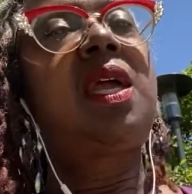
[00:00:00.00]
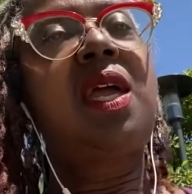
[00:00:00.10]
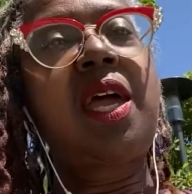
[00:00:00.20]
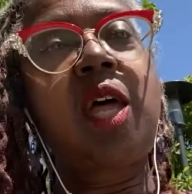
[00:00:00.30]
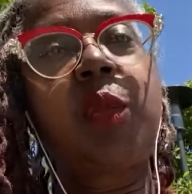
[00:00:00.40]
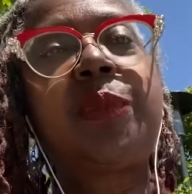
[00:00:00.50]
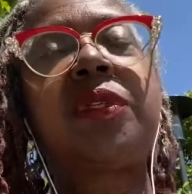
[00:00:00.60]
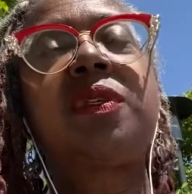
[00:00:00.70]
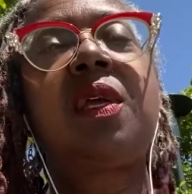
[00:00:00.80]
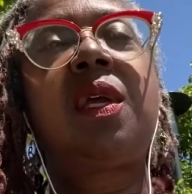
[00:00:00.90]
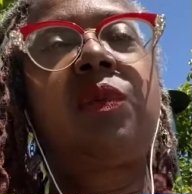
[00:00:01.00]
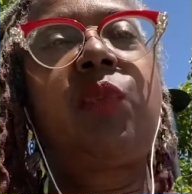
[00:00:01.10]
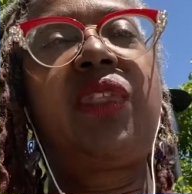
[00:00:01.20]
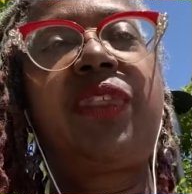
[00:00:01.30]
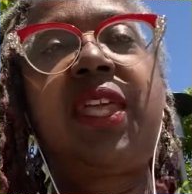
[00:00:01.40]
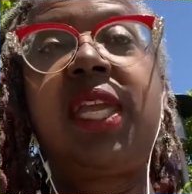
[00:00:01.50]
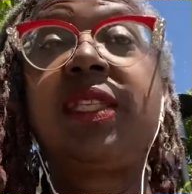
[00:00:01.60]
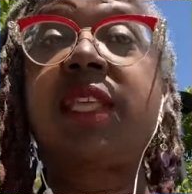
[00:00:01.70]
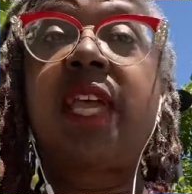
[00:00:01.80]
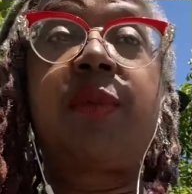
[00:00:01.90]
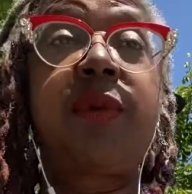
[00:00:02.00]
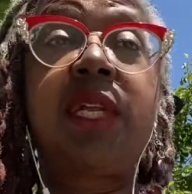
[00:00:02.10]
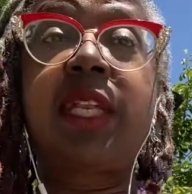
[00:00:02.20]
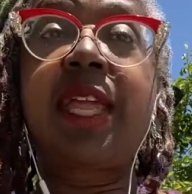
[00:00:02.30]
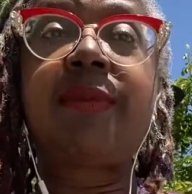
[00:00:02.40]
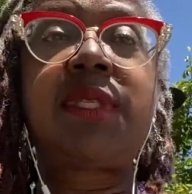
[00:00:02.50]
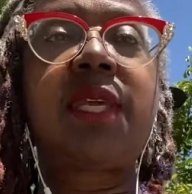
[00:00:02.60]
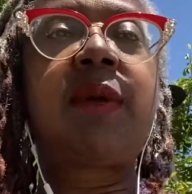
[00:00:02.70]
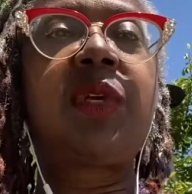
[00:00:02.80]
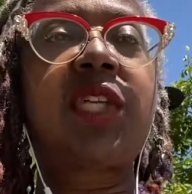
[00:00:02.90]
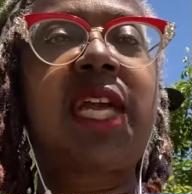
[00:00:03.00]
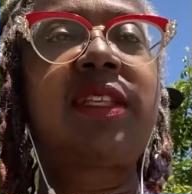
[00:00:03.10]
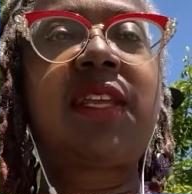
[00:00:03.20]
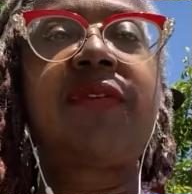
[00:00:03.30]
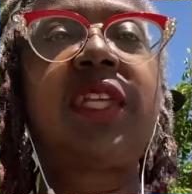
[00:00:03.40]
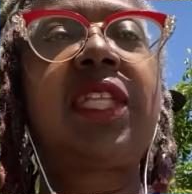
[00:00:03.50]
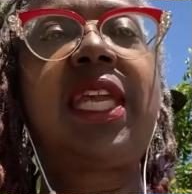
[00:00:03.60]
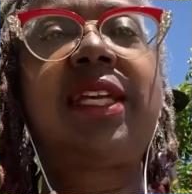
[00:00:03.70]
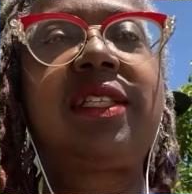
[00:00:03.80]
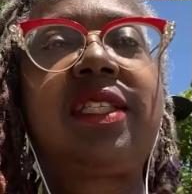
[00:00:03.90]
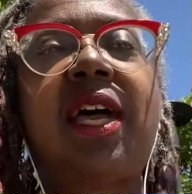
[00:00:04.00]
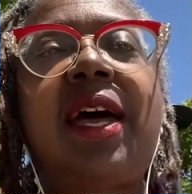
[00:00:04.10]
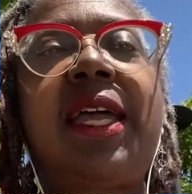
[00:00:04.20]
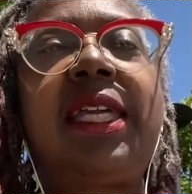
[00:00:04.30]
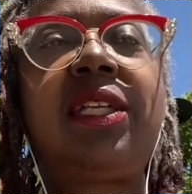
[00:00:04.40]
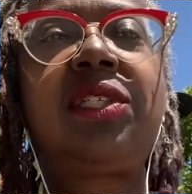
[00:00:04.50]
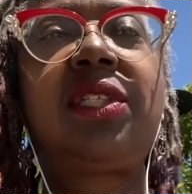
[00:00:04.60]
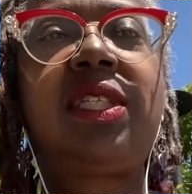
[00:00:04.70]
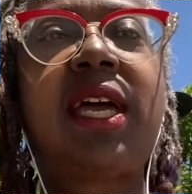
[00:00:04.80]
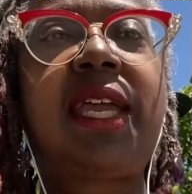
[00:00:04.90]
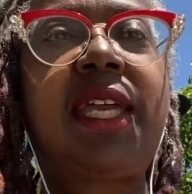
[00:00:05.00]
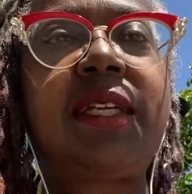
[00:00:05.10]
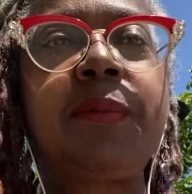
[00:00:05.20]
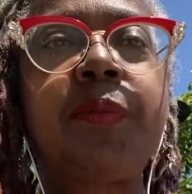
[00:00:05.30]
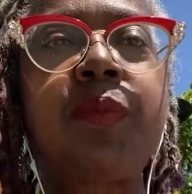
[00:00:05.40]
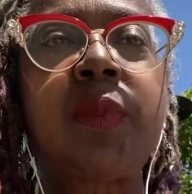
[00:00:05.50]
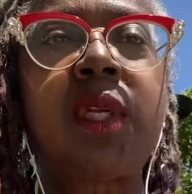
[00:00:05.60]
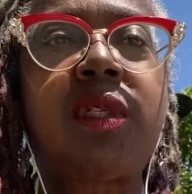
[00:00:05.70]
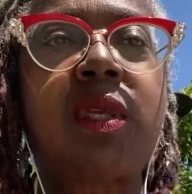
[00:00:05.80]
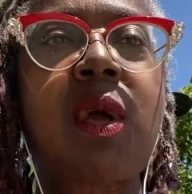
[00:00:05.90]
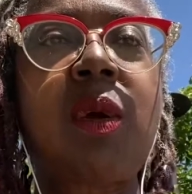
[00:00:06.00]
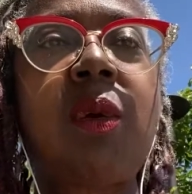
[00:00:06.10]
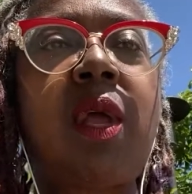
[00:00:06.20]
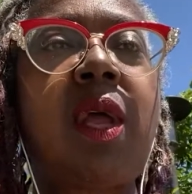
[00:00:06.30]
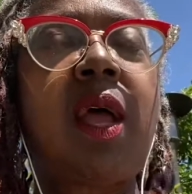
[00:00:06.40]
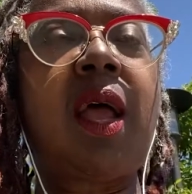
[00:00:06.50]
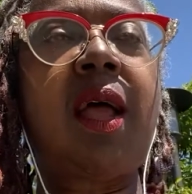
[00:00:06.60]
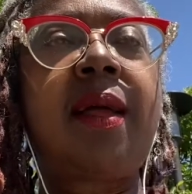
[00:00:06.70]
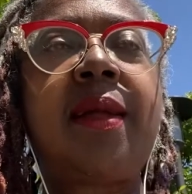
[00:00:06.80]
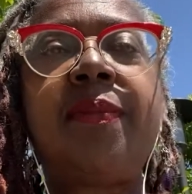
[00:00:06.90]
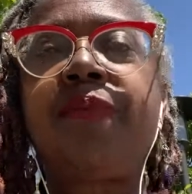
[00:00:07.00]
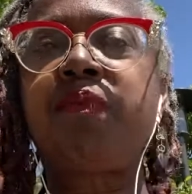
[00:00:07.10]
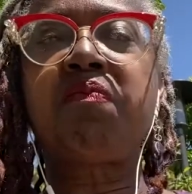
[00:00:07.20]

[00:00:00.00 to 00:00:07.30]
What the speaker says: helps with things like preeclampsia, which definitely has a tie into diet. So, and